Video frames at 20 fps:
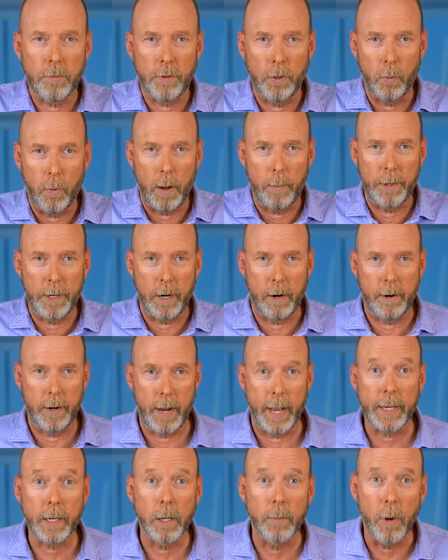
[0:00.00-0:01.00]
for the webinar
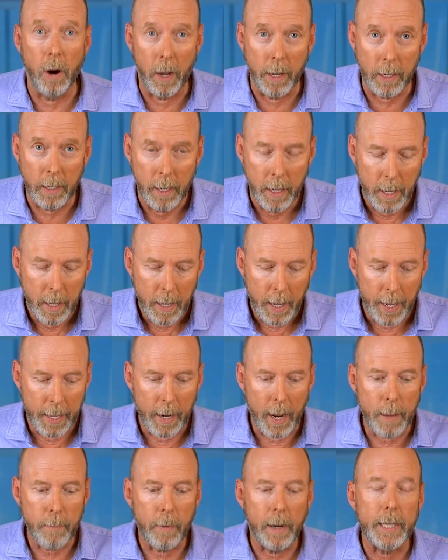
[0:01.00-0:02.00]
and I come on and
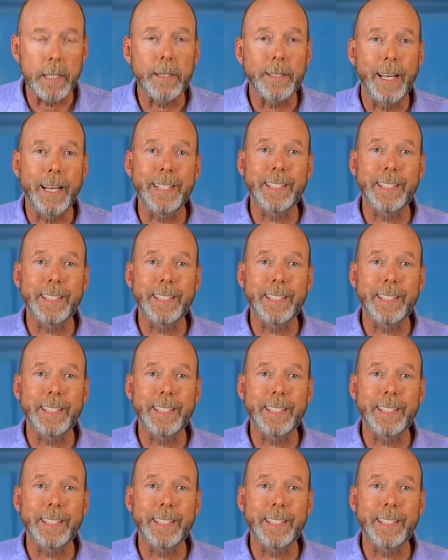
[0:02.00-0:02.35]
I might say